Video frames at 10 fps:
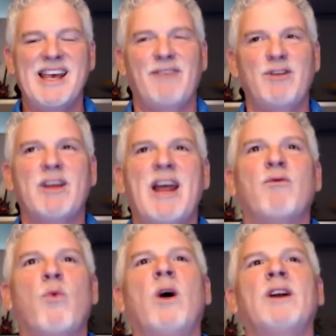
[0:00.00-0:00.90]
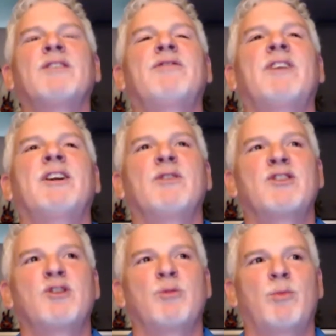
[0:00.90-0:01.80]
If you could have one of the following
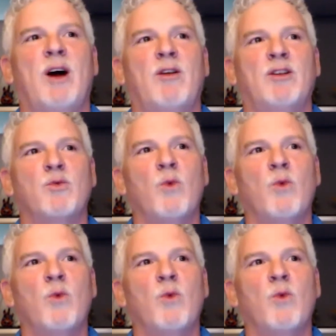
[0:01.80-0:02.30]
superpowers,